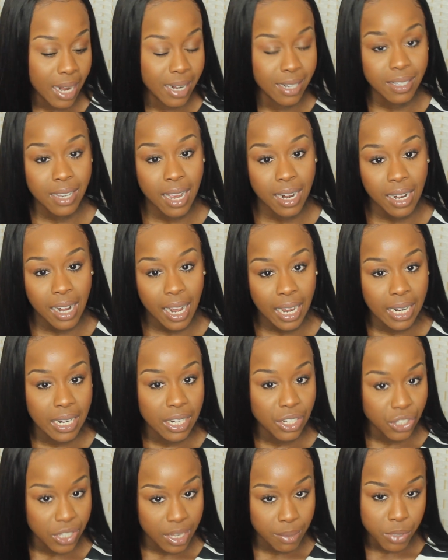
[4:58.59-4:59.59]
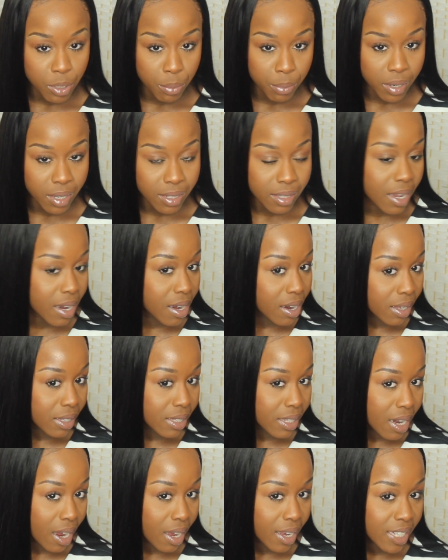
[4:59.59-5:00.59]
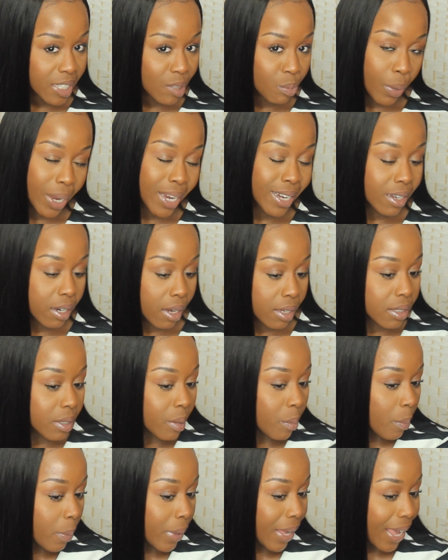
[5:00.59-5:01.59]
and it's kind of like an Inception, because it looks nice but it doesn't